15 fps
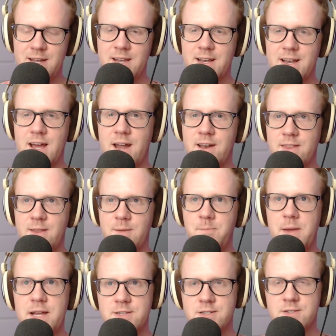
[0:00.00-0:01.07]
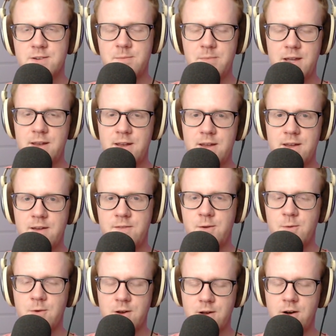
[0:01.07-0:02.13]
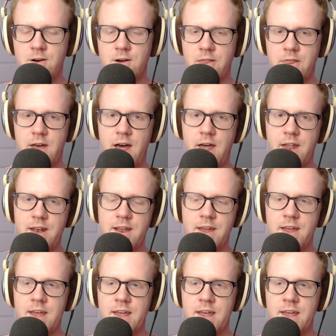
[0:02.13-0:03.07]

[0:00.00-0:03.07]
in kind of the mainstream media, if you want to call it that,